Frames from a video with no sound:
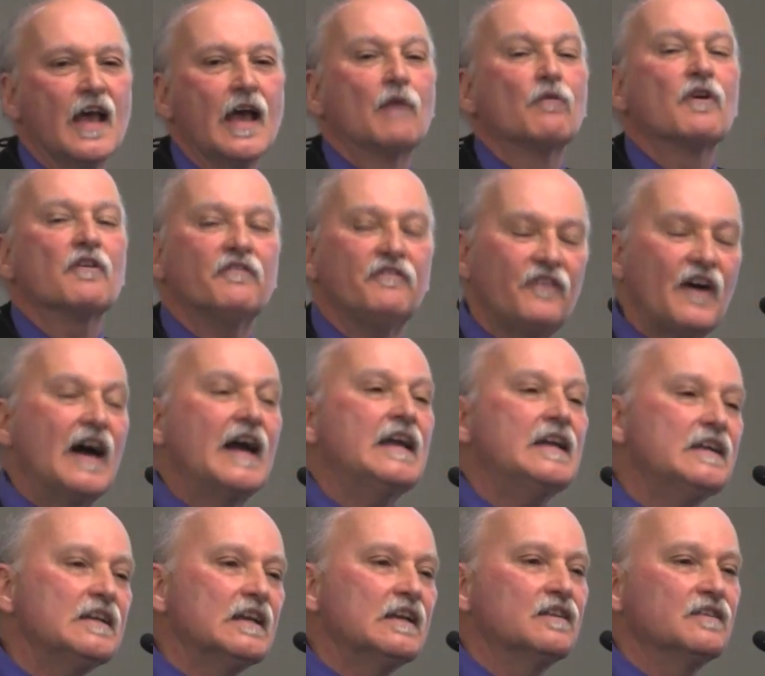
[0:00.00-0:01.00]
And we're
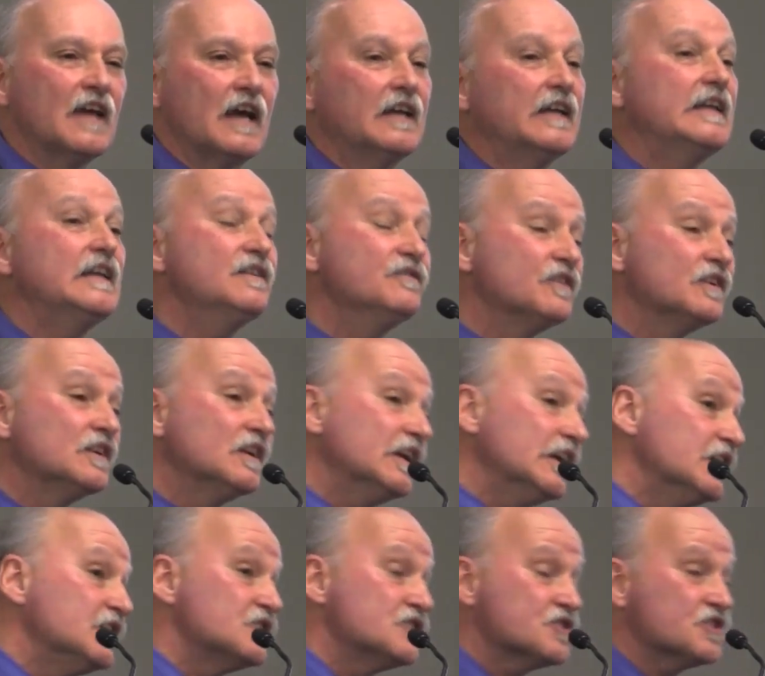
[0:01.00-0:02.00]
finding that even
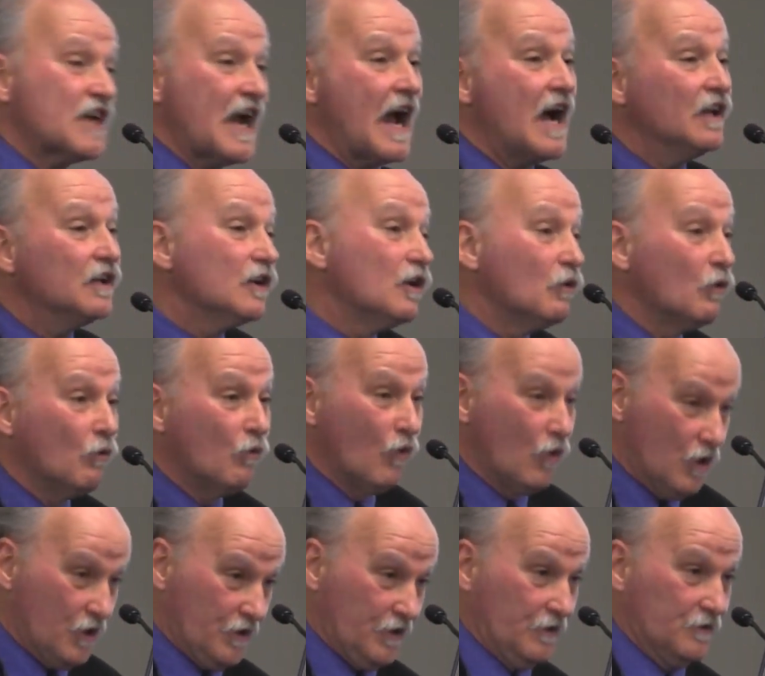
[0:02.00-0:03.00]
in shallow
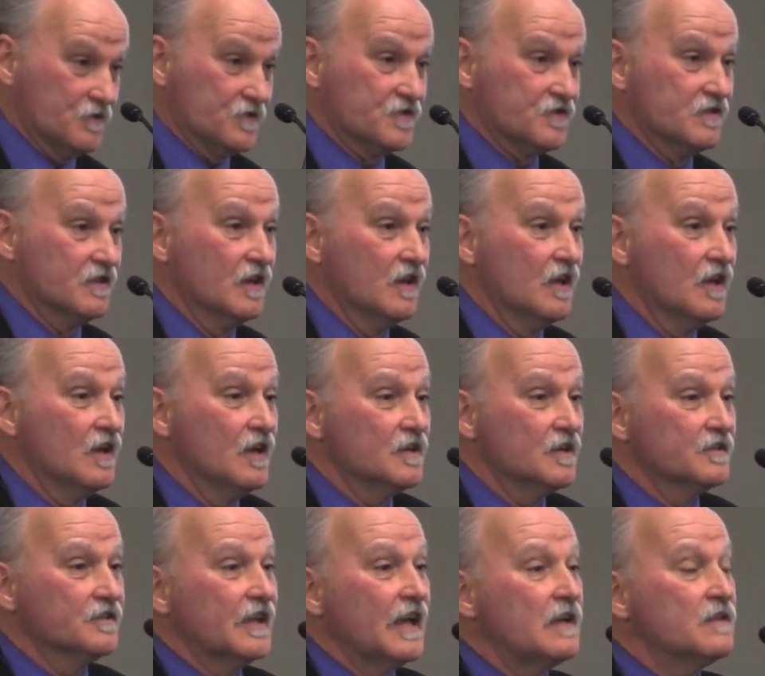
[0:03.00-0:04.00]
waters,
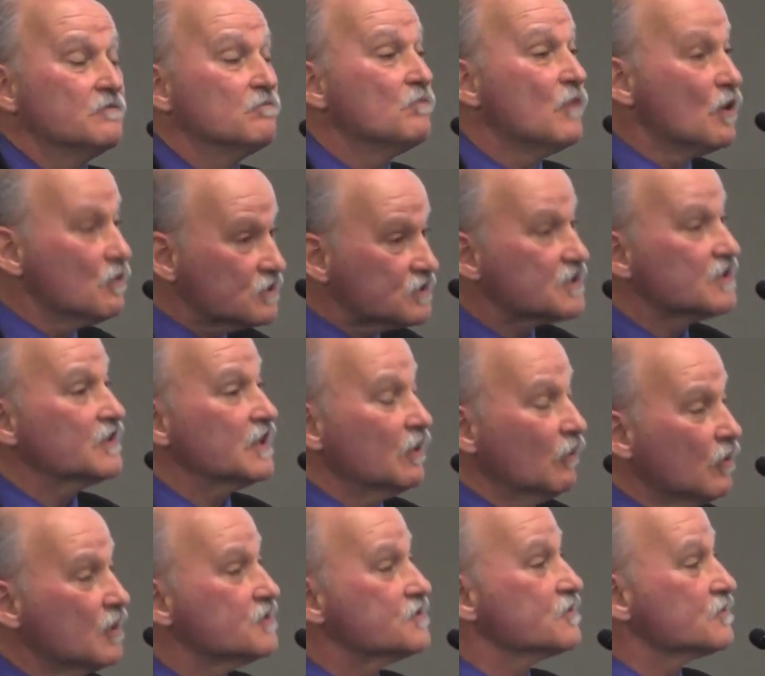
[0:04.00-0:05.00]
that most of the
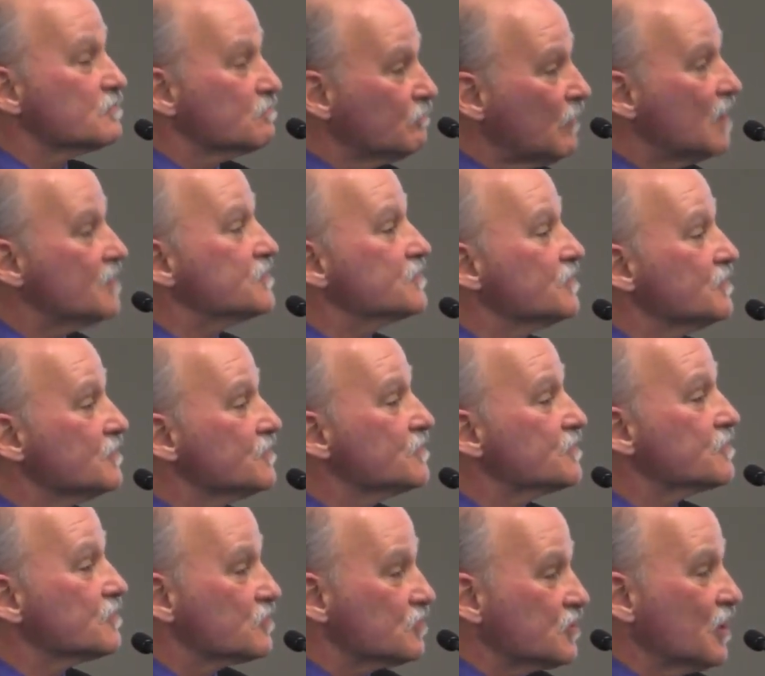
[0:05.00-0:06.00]
oysters,
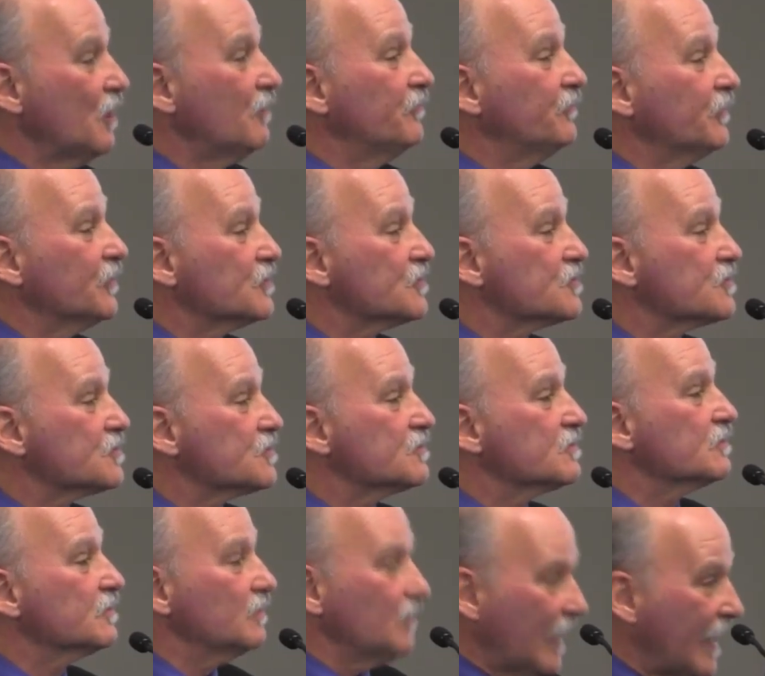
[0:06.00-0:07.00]
mussels, shellfish,
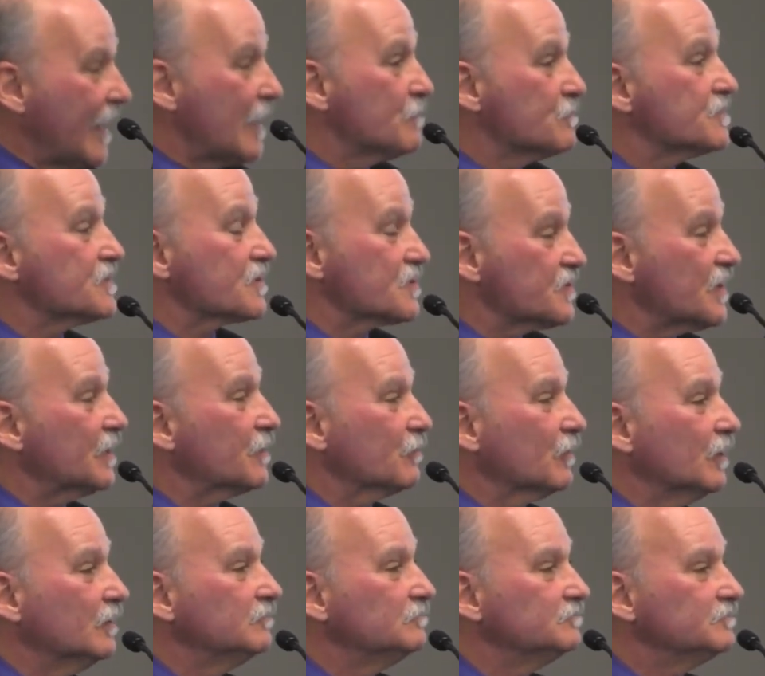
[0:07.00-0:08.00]
clams,
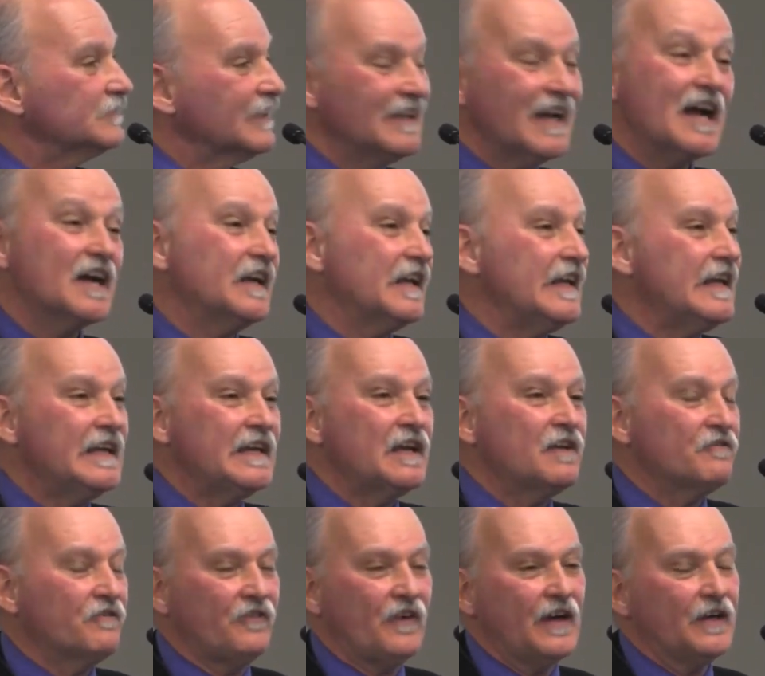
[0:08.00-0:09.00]
etc., they're not
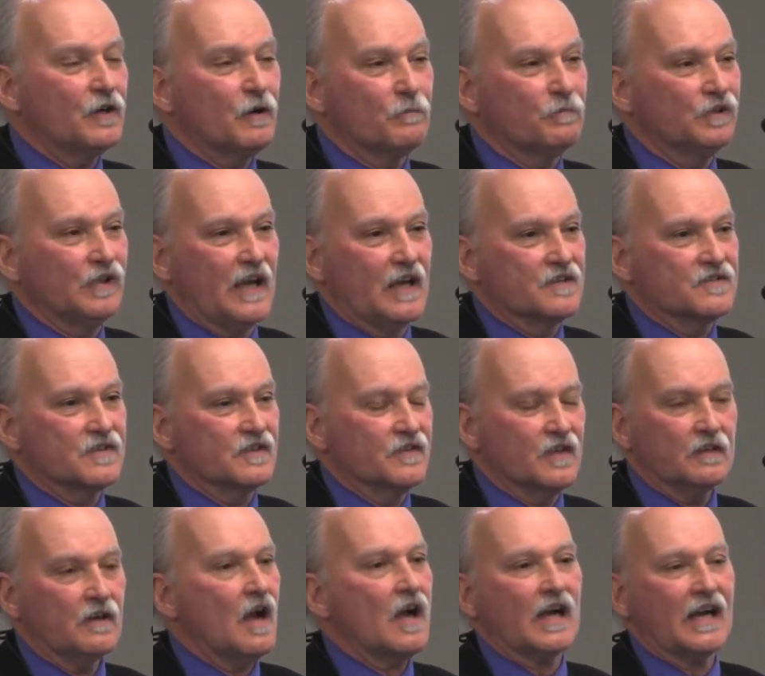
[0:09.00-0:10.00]
eating phytoplankton.
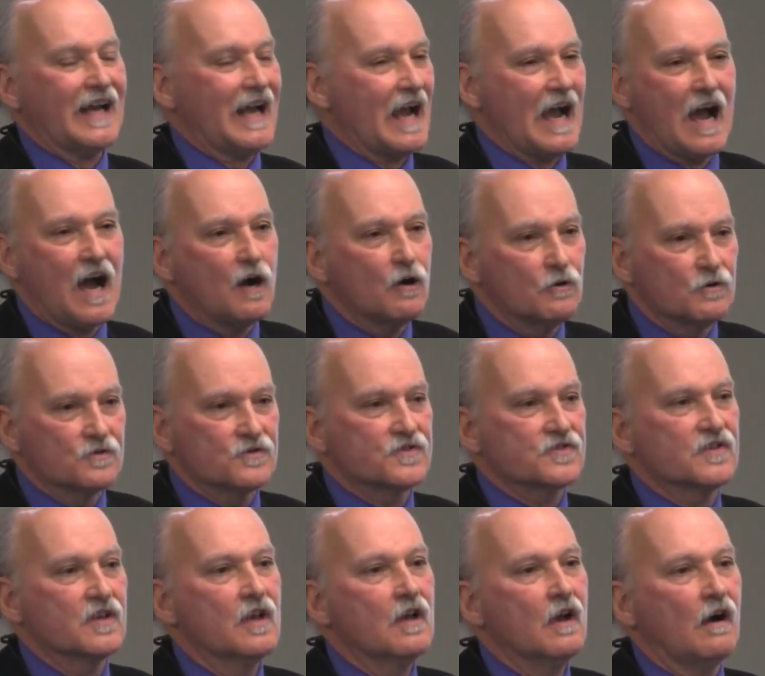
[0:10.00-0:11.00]
They're not
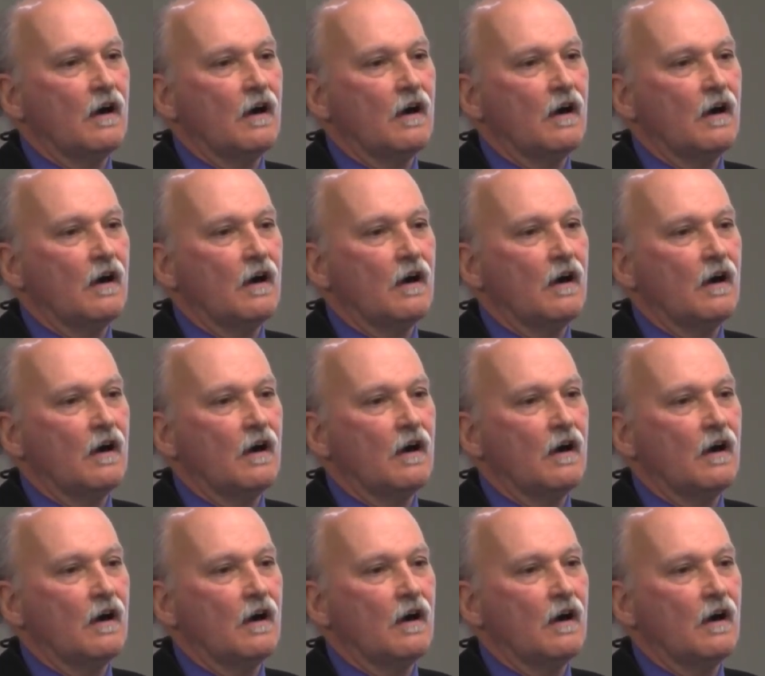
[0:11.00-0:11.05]
cows.